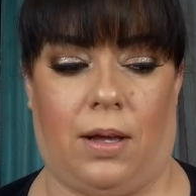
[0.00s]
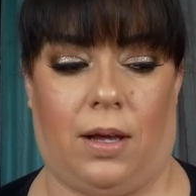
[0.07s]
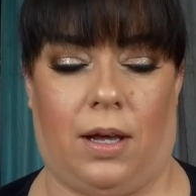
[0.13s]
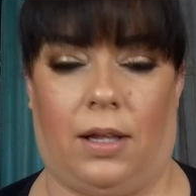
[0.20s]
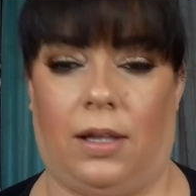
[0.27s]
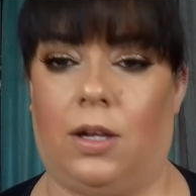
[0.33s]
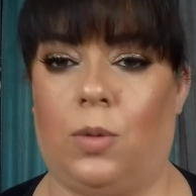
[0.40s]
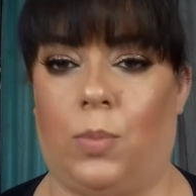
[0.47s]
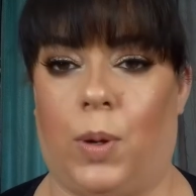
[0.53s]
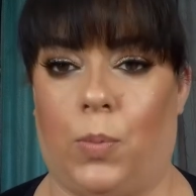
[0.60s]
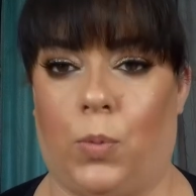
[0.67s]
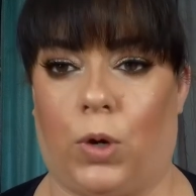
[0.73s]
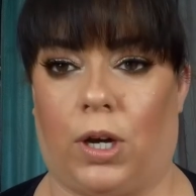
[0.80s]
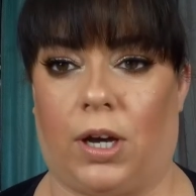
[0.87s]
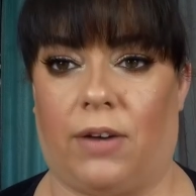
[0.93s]
a little bit
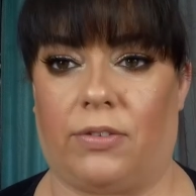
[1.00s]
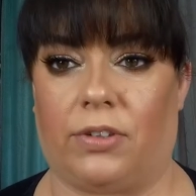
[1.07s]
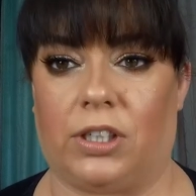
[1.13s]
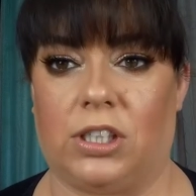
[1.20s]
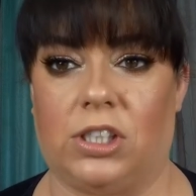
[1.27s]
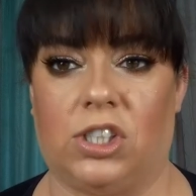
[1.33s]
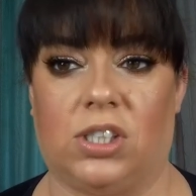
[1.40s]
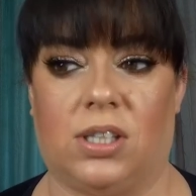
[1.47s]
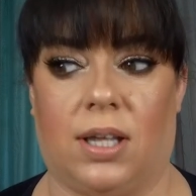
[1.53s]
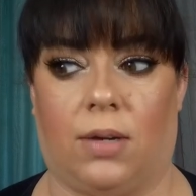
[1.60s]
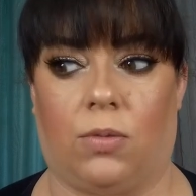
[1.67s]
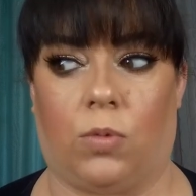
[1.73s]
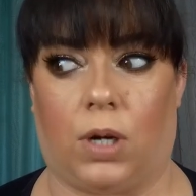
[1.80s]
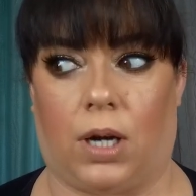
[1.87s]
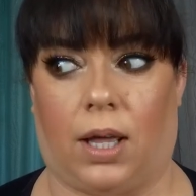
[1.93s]
more coverage
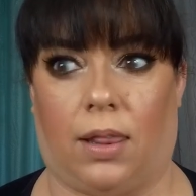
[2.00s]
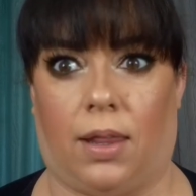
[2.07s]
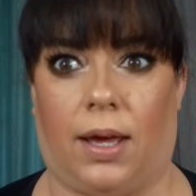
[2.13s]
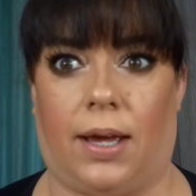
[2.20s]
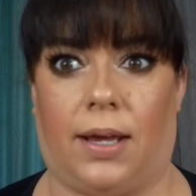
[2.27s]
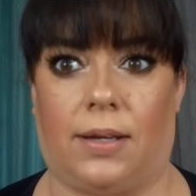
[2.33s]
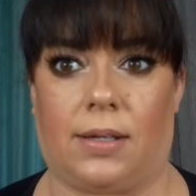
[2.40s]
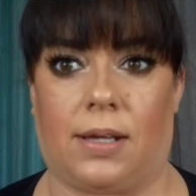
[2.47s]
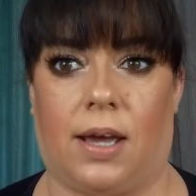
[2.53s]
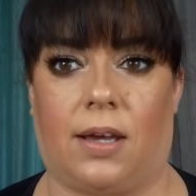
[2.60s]
than what I liked.